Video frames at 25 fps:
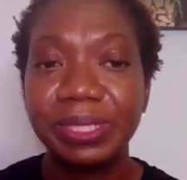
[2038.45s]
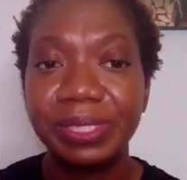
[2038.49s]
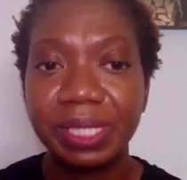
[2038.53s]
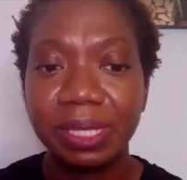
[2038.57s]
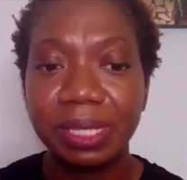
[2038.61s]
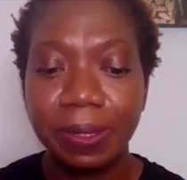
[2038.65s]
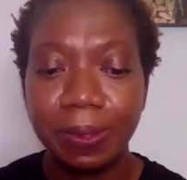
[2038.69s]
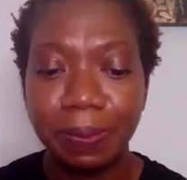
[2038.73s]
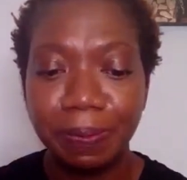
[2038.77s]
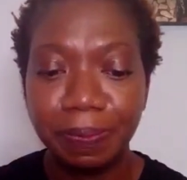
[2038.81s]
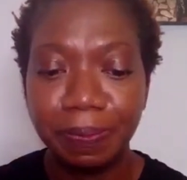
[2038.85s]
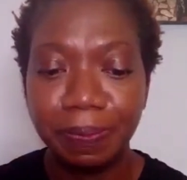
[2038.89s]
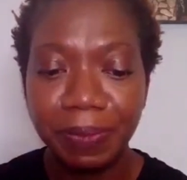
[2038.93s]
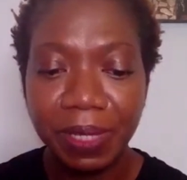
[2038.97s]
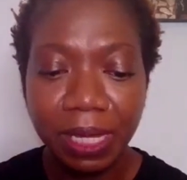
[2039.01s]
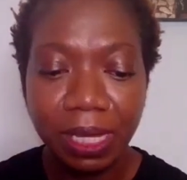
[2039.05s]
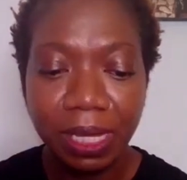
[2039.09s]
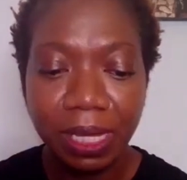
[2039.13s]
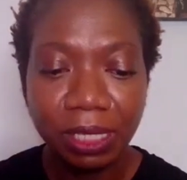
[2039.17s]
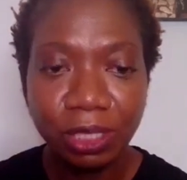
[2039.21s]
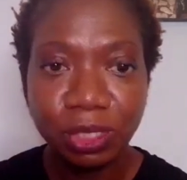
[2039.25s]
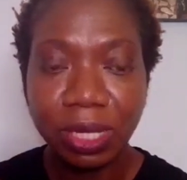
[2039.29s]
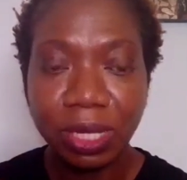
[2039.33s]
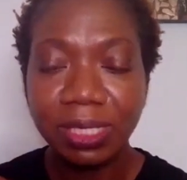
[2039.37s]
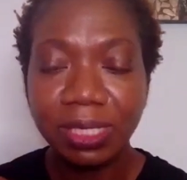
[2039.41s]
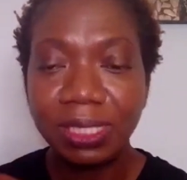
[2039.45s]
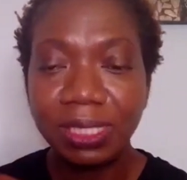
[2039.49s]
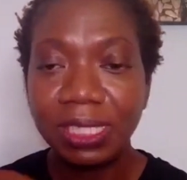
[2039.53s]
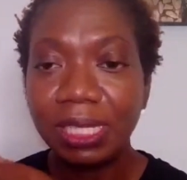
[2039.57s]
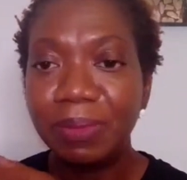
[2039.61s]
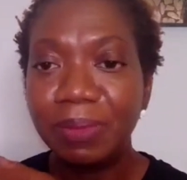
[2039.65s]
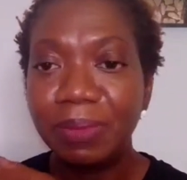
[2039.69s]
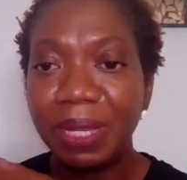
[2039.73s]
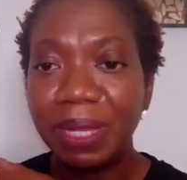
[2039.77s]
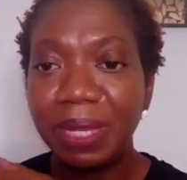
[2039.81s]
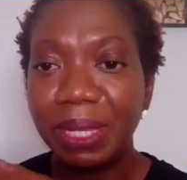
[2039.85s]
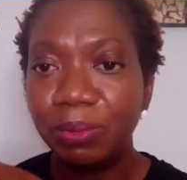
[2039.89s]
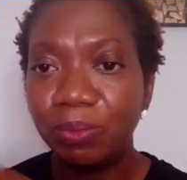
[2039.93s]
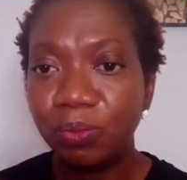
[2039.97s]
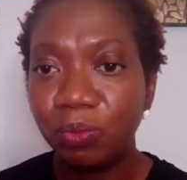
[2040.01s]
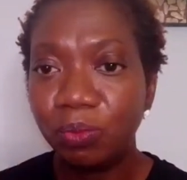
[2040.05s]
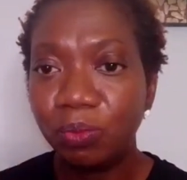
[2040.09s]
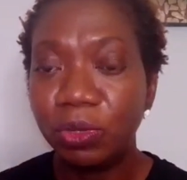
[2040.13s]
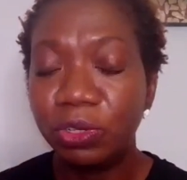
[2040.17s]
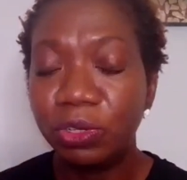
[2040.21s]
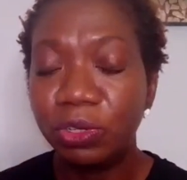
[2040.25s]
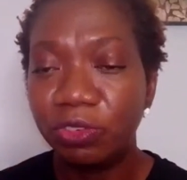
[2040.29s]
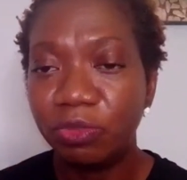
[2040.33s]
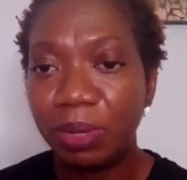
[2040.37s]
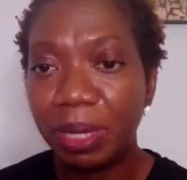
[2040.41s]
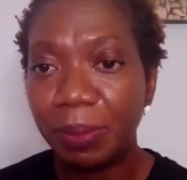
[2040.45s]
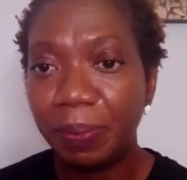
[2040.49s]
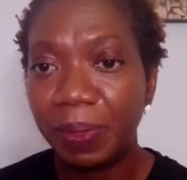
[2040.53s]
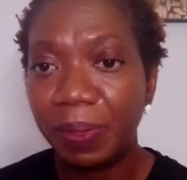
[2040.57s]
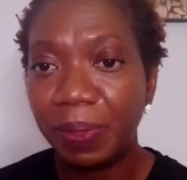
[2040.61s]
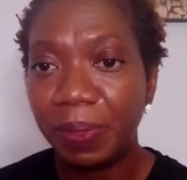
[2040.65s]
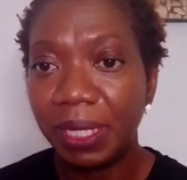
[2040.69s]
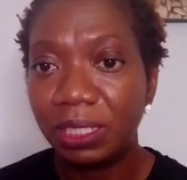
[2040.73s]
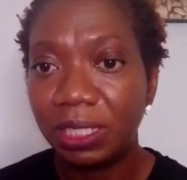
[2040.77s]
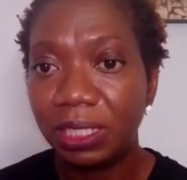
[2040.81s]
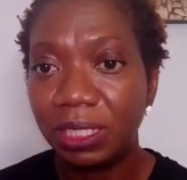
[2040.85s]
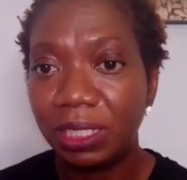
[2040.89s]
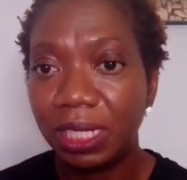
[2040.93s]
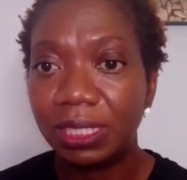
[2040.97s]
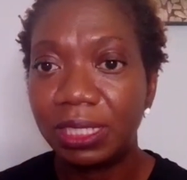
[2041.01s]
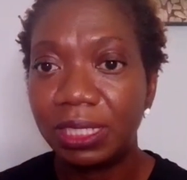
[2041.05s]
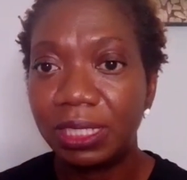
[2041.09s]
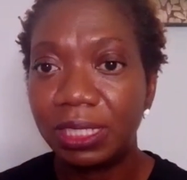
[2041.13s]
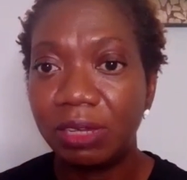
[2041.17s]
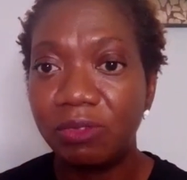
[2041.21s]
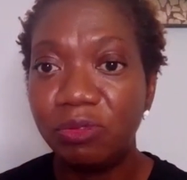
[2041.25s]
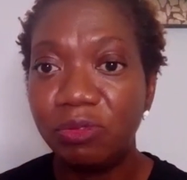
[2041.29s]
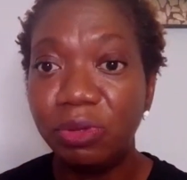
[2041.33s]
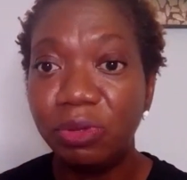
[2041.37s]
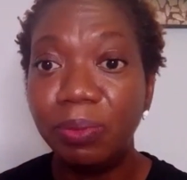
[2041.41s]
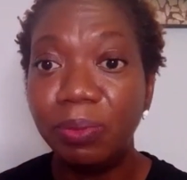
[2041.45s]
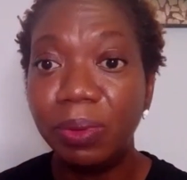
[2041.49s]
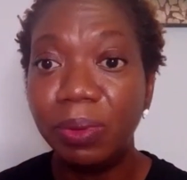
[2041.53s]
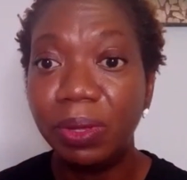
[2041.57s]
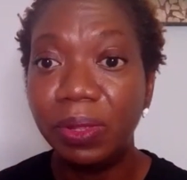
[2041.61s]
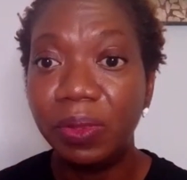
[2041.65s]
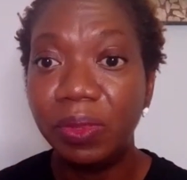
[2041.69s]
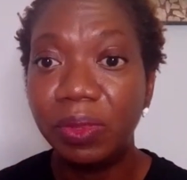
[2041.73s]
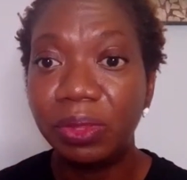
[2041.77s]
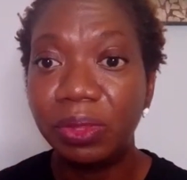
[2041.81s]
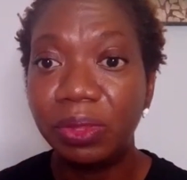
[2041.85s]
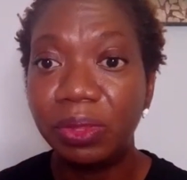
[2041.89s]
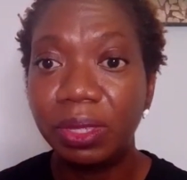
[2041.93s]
so I'll take one of my paychecks every month,